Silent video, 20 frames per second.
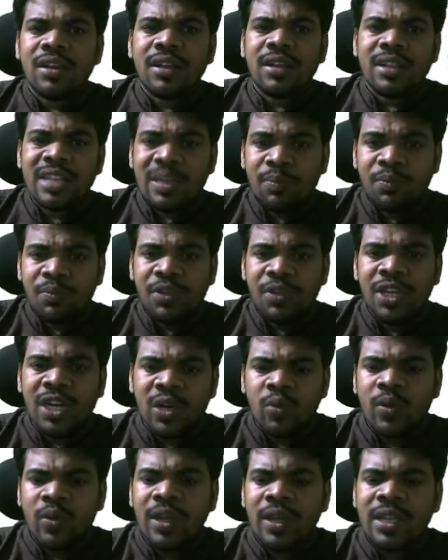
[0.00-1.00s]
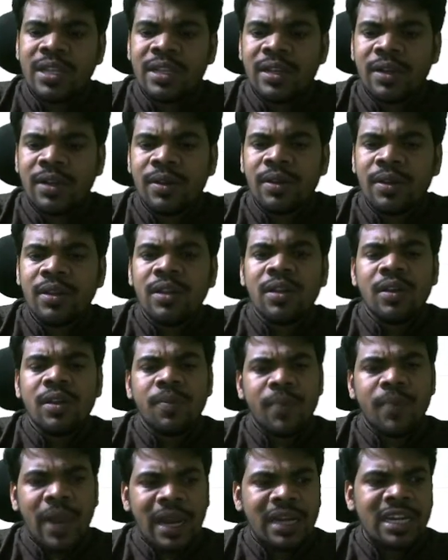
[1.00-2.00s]
Subject wise
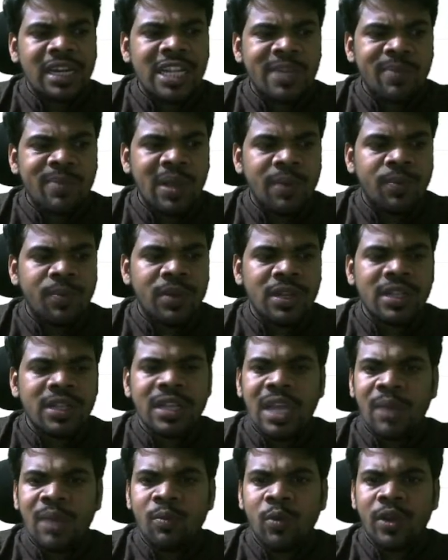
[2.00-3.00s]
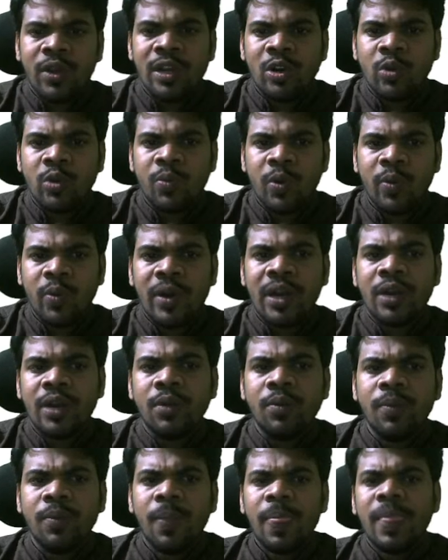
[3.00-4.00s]
practice papers I'm going to provide
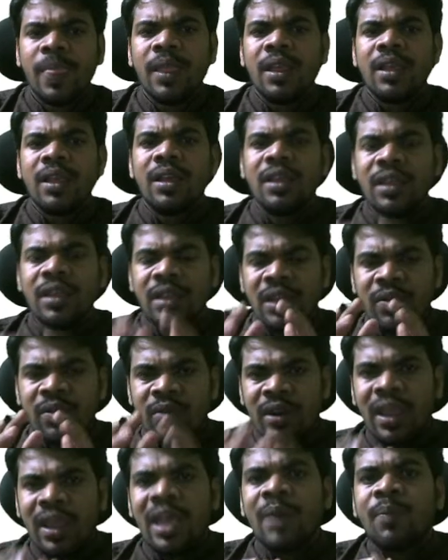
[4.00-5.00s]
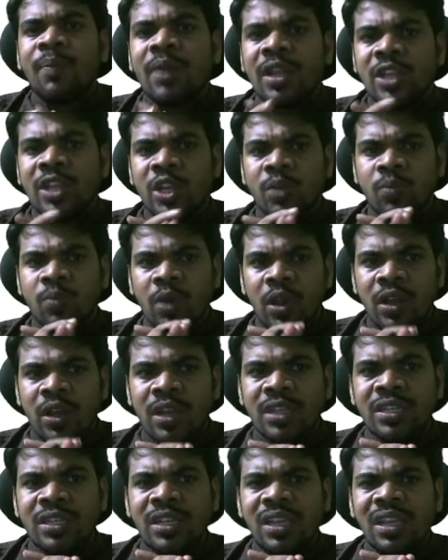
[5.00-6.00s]
you in our app Rajesh
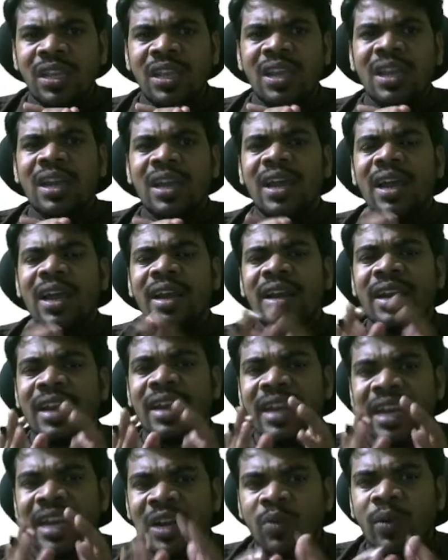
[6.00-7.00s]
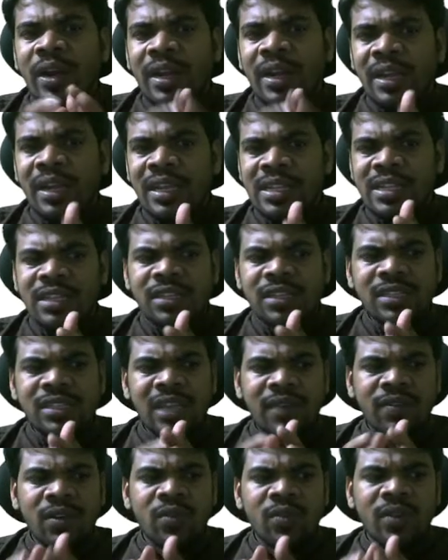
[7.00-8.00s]
Biology, and NEET weightage,
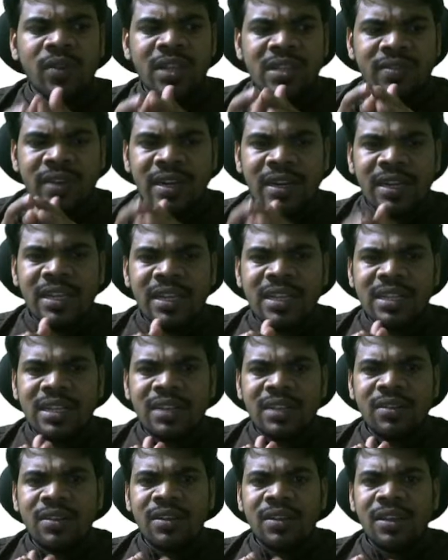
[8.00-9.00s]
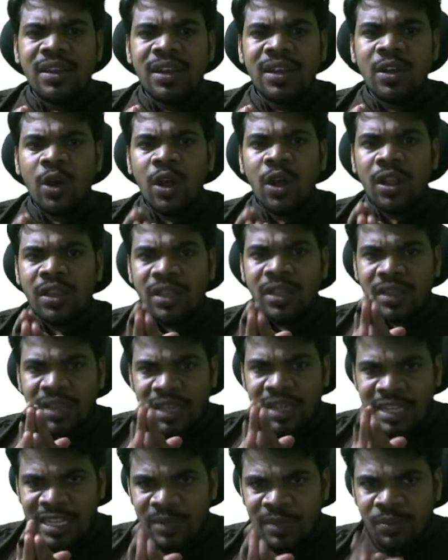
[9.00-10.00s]
chapter wise weightage in all the
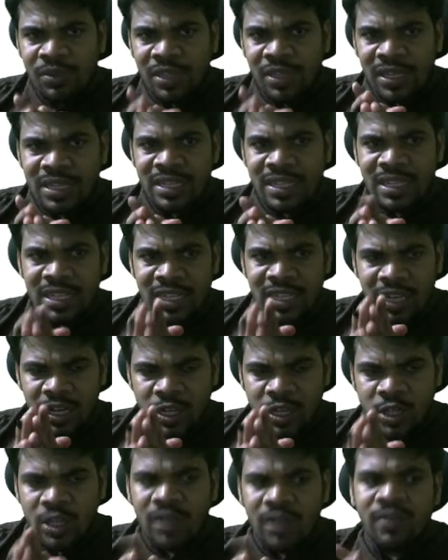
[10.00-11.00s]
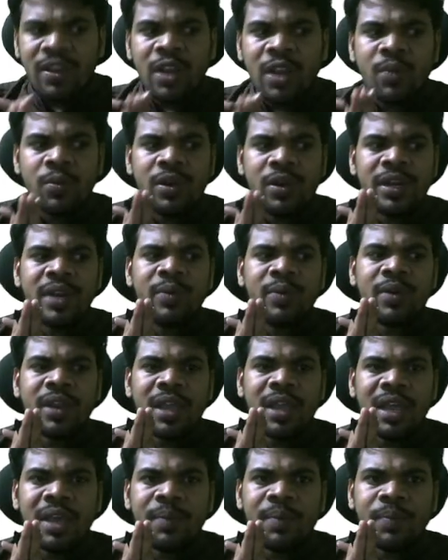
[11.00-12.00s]
three subjects is also available in our
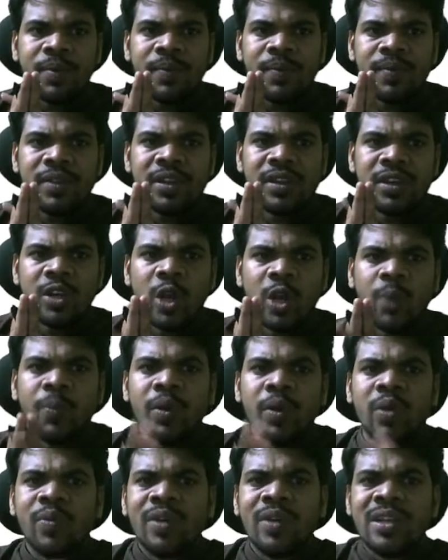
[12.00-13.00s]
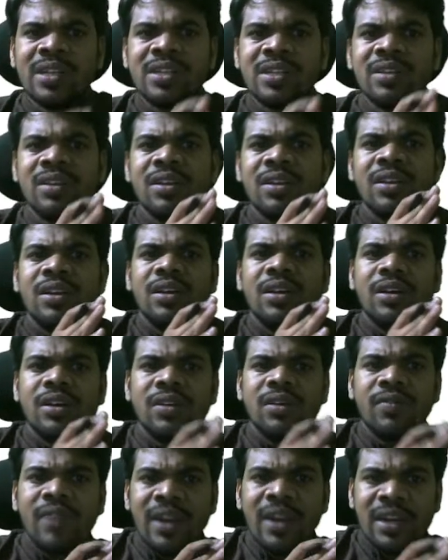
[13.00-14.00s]
app. Topic wise
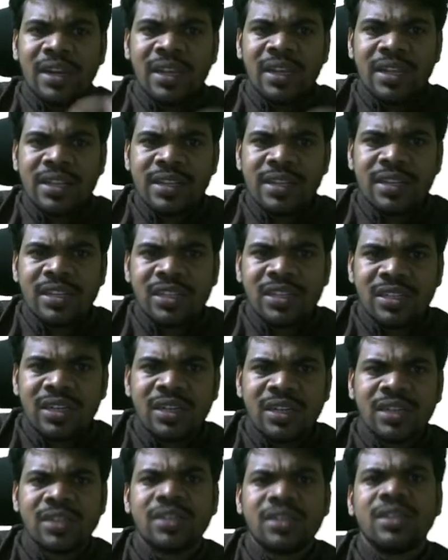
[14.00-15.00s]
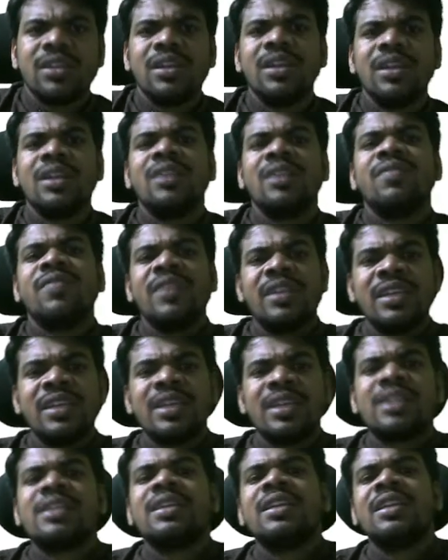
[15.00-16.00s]
weightage chart in
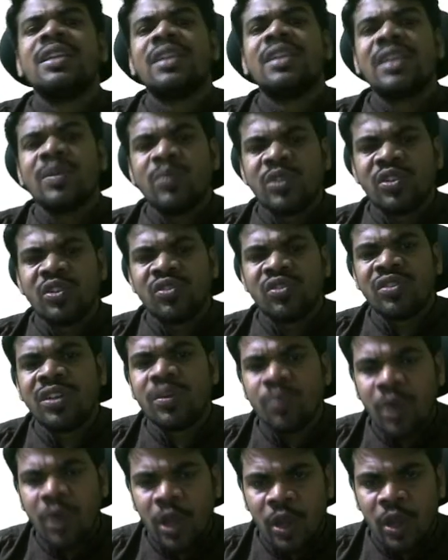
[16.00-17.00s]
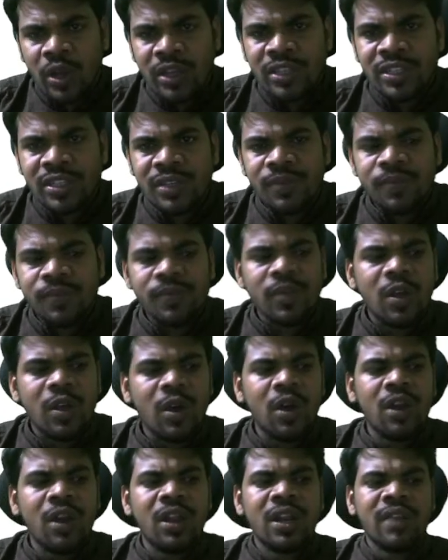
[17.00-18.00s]
physics, in chemistry, in biology,
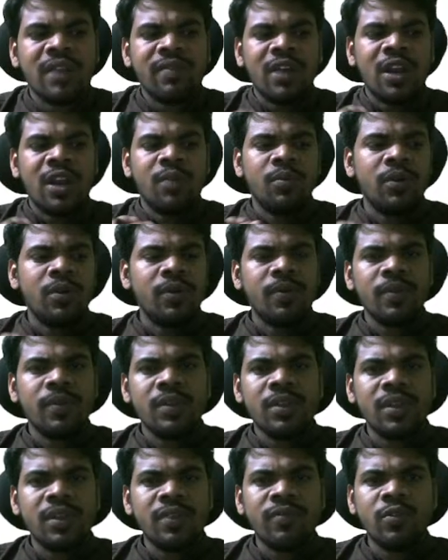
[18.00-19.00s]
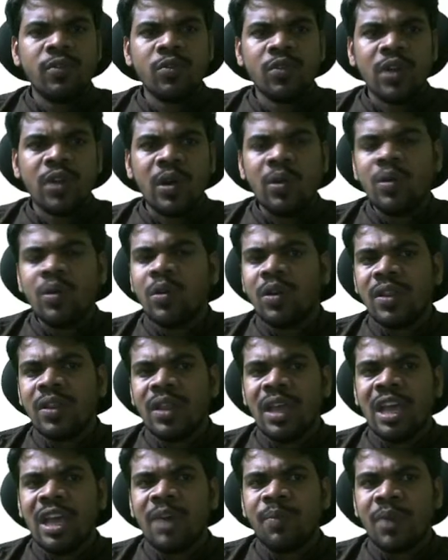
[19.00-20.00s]
all are available. If you download the
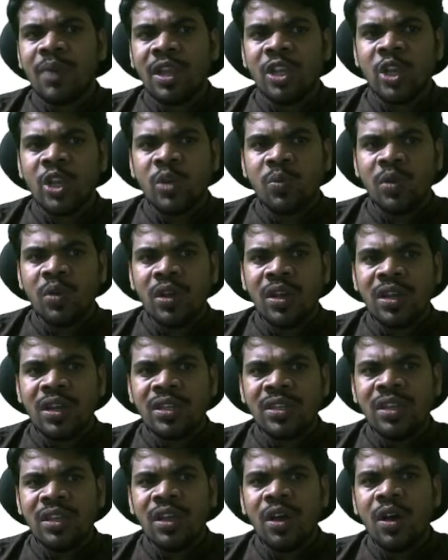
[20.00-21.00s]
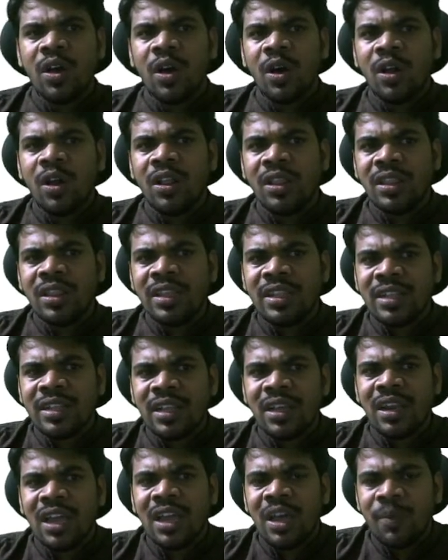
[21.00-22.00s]
app Rajesh Biology, all these
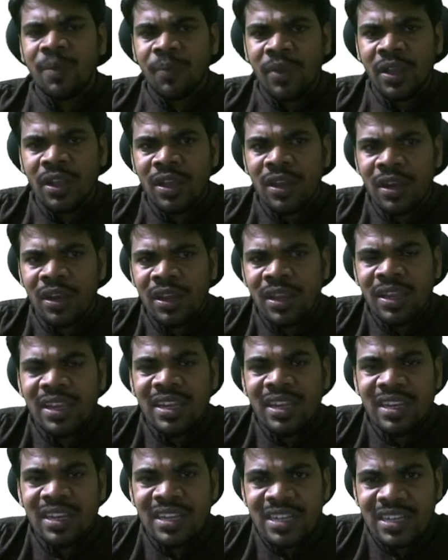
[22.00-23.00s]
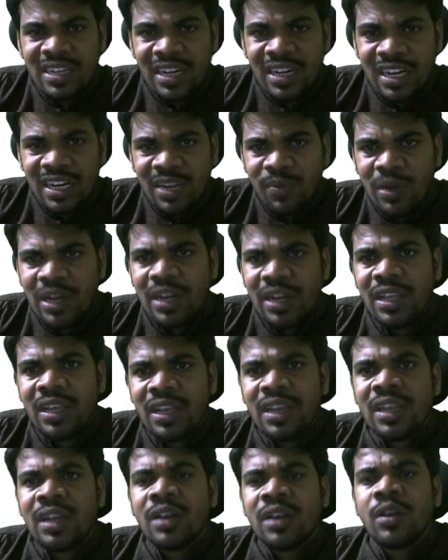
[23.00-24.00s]
are appear in study
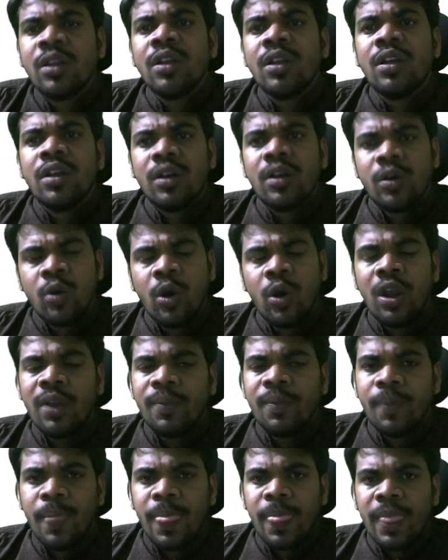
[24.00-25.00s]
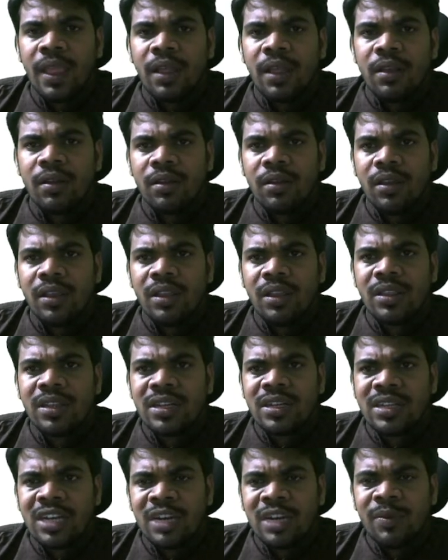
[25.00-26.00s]
material column. Okay, in the
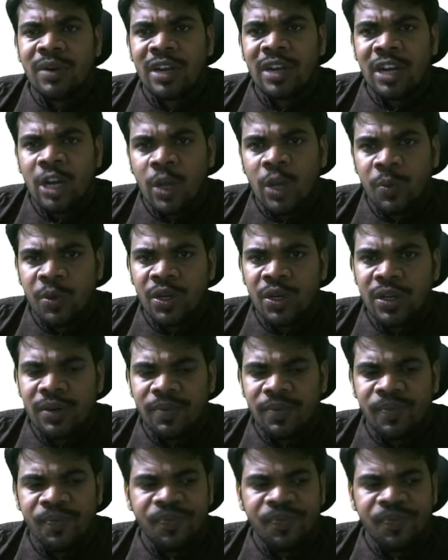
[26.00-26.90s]
study material option.